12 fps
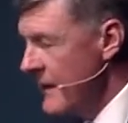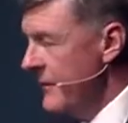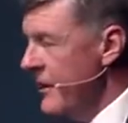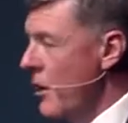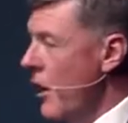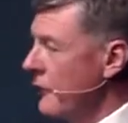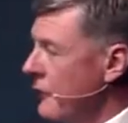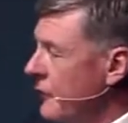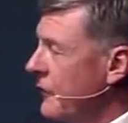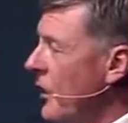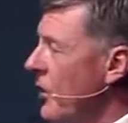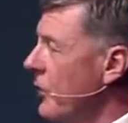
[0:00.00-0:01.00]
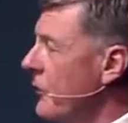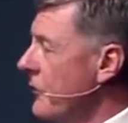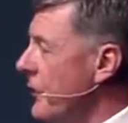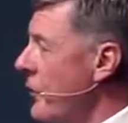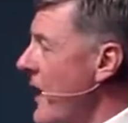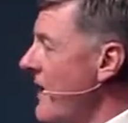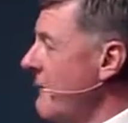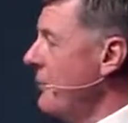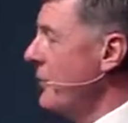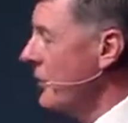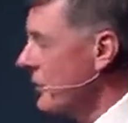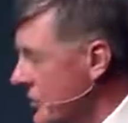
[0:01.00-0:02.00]
There are souls who have
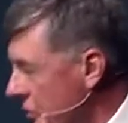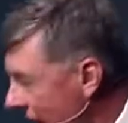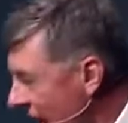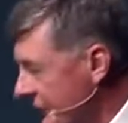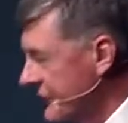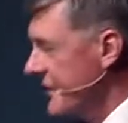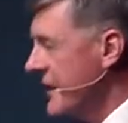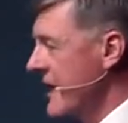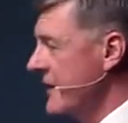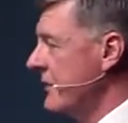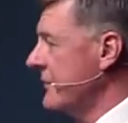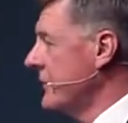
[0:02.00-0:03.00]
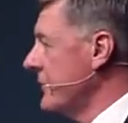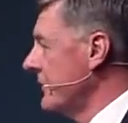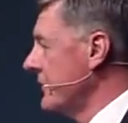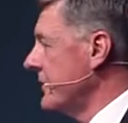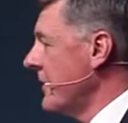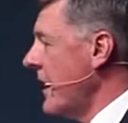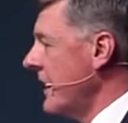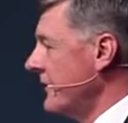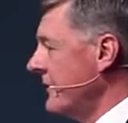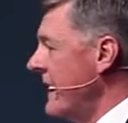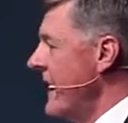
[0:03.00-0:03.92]
procrastinated towards Christ,